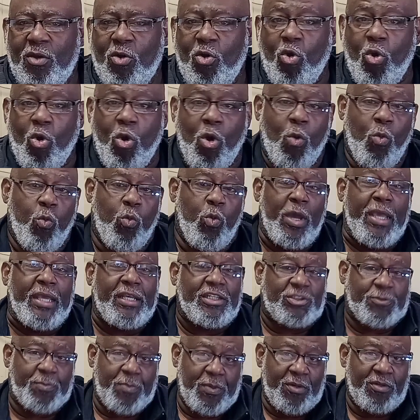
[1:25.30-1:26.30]
or
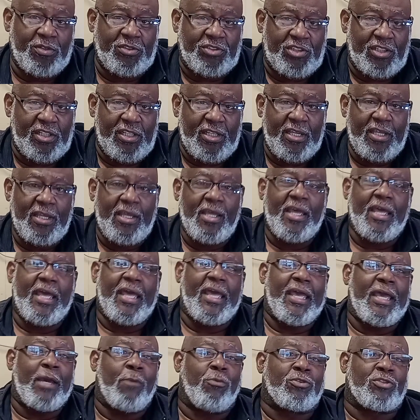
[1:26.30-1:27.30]
weak spiritually,
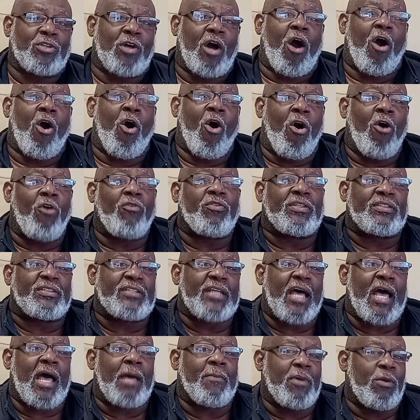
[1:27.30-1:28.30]
it was all the
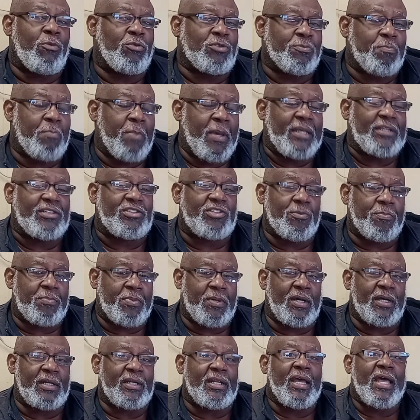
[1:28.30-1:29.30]
time it was based
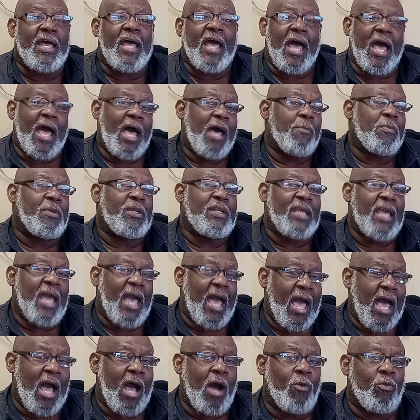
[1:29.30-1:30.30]
upon how many
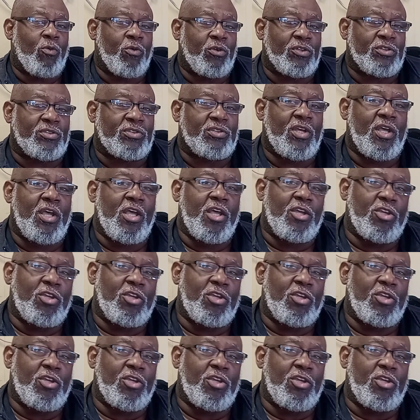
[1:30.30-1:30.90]
hours